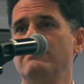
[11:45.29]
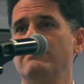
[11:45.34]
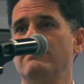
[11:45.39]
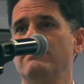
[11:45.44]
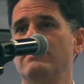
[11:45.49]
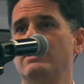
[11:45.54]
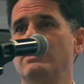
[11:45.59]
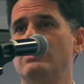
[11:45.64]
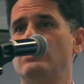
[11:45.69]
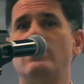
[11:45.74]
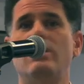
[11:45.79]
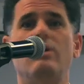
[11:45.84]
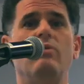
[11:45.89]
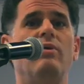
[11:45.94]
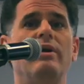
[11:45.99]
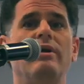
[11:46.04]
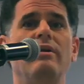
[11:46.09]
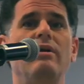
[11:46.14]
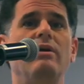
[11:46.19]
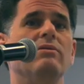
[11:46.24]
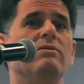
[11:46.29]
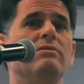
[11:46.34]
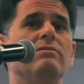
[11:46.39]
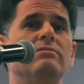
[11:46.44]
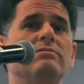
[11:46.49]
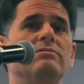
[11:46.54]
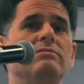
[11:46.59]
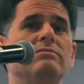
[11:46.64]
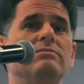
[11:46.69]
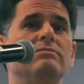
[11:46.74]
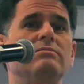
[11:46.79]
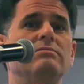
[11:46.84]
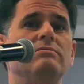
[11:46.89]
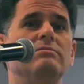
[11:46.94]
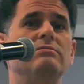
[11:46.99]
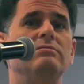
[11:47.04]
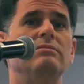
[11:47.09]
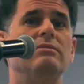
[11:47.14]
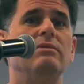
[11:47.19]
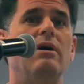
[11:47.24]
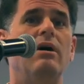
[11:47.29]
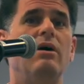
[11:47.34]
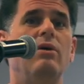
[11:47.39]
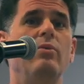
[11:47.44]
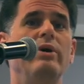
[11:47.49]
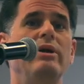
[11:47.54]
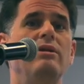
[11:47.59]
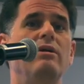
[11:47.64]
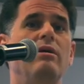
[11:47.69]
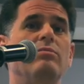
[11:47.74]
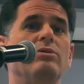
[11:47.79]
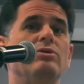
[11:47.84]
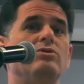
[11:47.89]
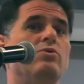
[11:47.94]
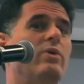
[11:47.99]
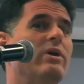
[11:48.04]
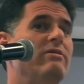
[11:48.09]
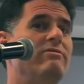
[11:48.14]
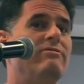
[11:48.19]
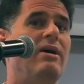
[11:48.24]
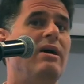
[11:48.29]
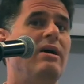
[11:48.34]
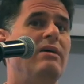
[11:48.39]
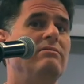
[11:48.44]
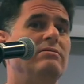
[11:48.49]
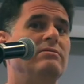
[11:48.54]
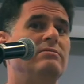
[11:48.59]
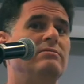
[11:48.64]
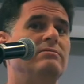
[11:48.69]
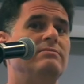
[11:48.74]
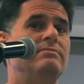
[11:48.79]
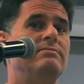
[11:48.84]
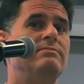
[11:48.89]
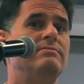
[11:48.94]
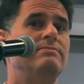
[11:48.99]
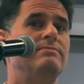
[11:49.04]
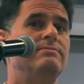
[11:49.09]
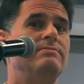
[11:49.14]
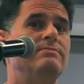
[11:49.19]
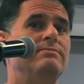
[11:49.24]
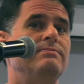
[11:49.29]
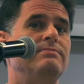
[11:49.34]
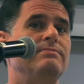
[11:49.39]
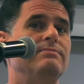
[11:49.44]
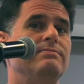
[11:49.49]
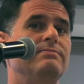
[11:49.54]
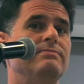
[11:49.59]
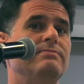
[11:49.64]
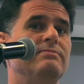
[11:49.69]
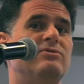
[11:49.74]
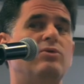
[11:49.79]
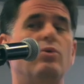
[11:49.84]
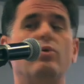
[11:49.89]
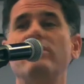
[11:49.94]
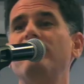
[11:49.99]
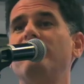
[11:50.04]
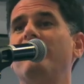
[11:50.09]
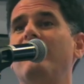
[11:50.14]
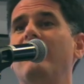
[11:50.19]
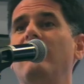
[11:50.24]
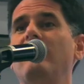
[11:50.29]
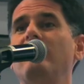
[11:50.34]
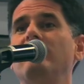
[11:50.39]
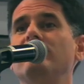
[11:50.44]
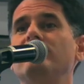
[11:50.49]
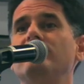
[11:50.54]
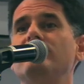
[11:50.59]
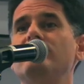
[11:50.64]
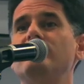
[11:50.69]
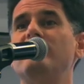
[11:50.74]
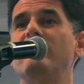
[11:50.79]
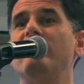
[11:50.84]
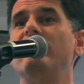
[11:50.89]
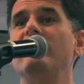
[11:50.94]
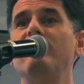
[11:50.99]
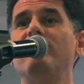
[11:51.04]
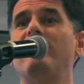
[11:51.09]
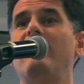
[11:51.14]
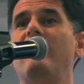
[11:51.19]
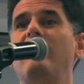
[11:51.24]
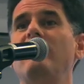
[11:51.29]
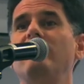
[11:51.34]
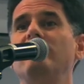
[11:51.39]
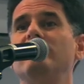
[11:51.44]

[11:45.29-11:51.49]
That's what I want to know. Are we number 25, 45, 75?